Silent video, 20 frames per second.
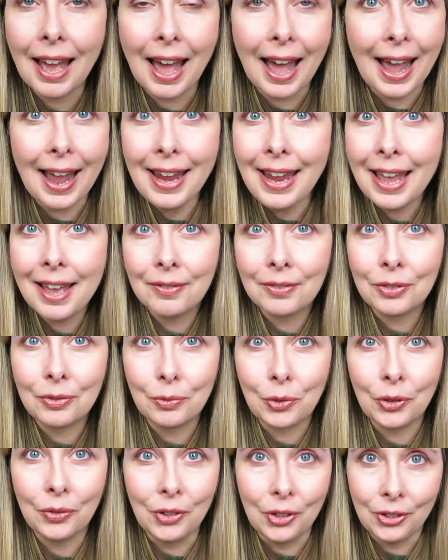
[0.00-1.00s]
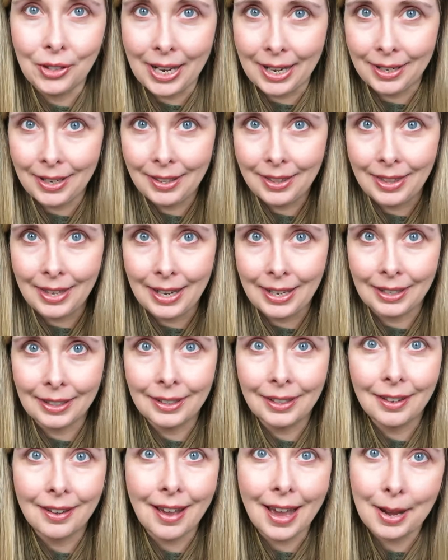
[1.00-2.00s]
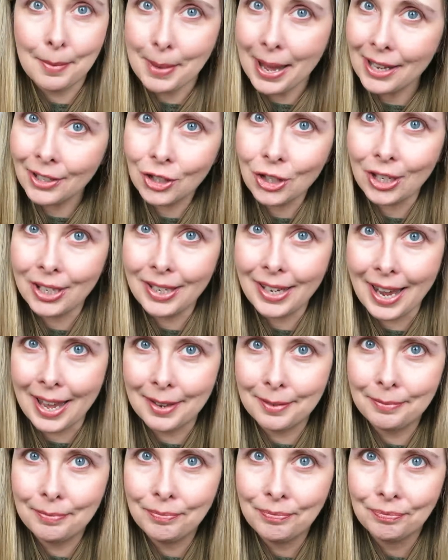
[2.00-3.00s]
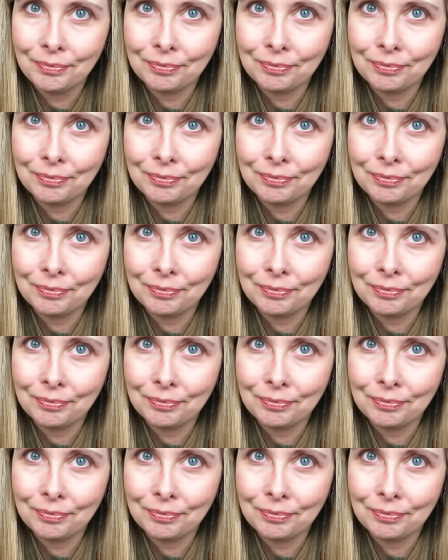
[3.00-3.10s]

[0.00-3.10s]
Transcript: I haven't reviewed anything on matcha yet.